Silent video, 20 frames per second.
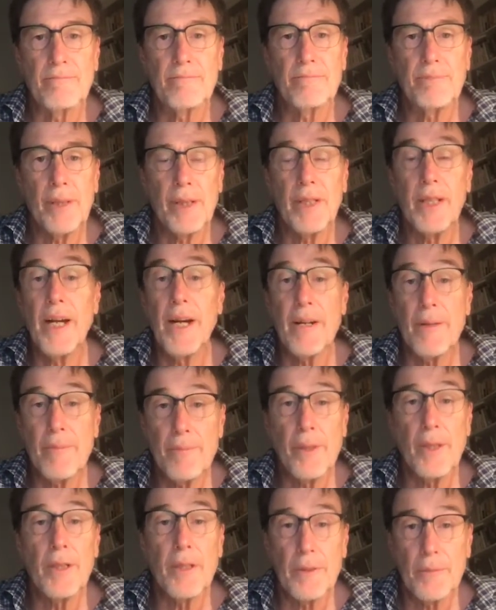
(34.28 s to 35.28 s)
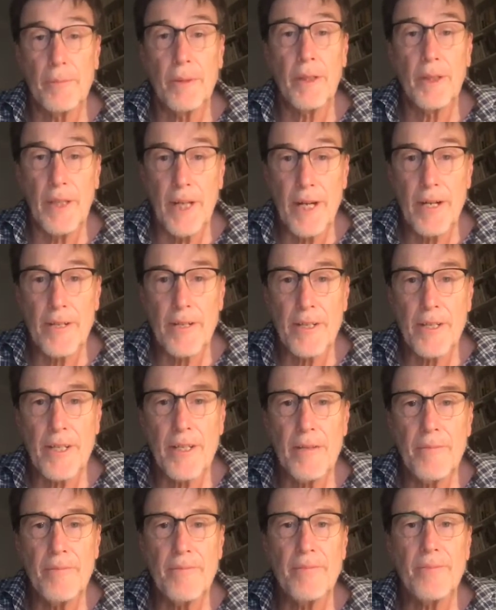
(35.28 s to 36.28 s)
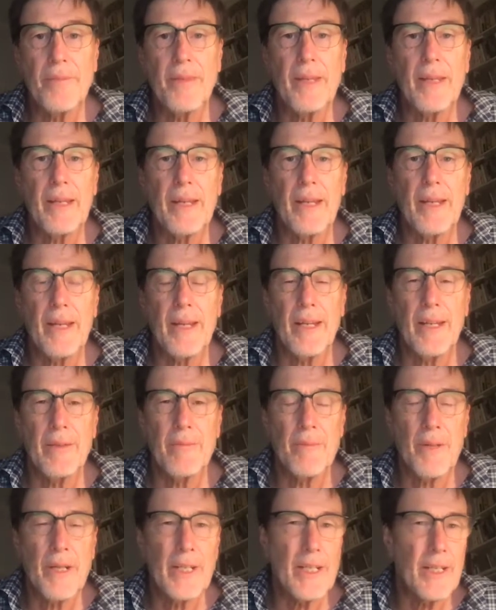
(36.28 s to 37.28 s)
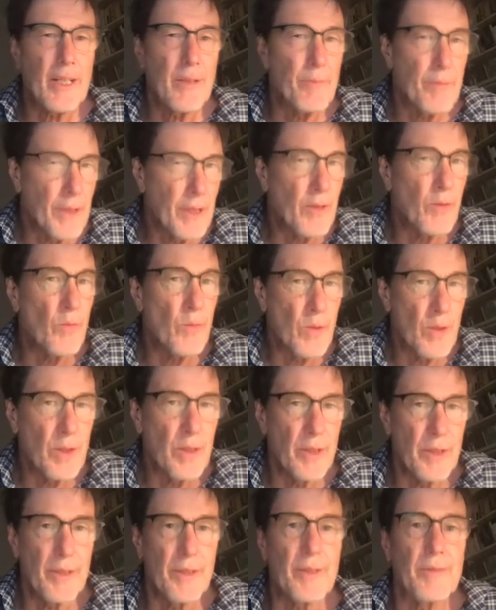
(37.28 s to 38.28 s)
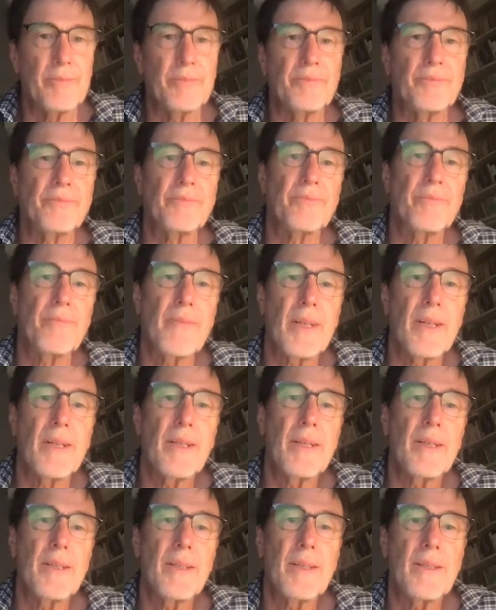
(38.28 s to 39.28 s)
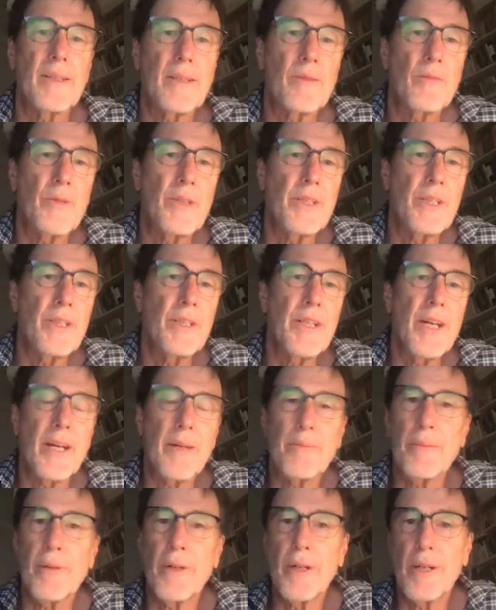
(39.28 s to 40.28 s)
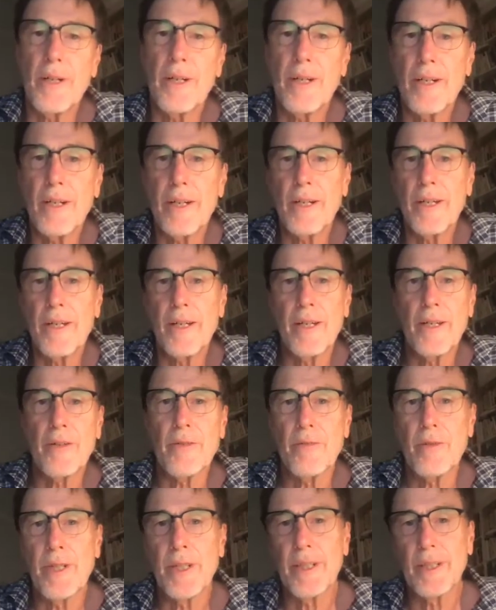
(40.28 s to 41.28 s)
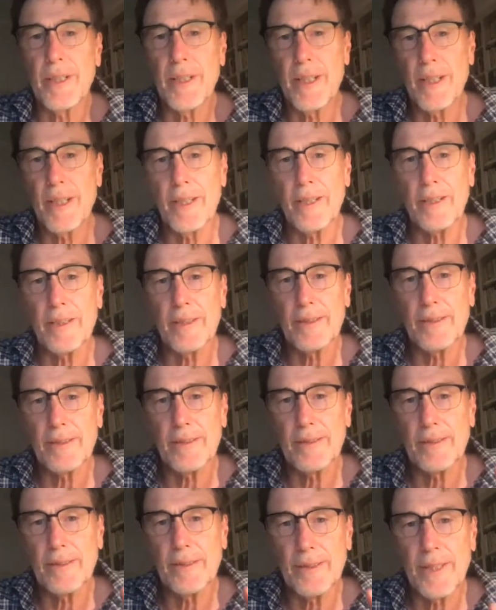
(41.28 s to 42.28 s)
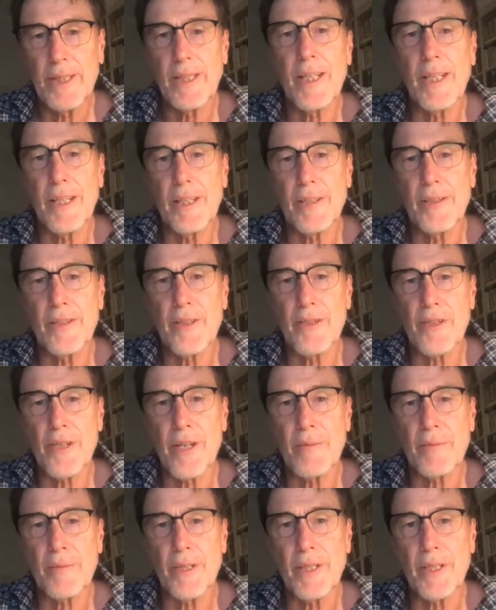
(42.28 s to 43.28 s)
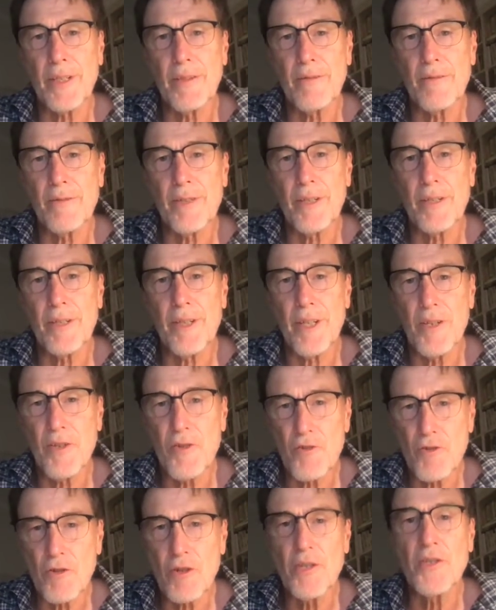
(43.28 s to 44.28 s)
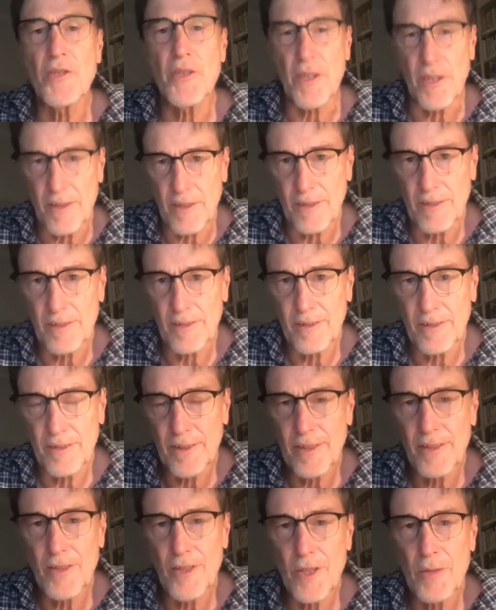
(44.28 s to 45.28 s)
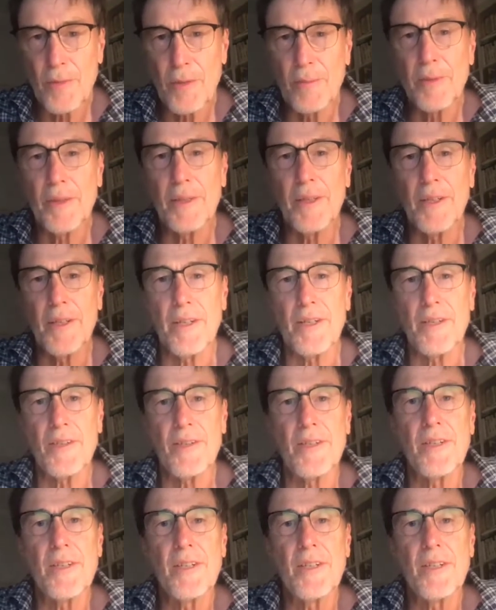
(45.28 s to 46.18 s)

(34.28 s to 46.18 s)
polarity, and make it a bigger word. And we did that by really linking it to something very intrinsic in human beings,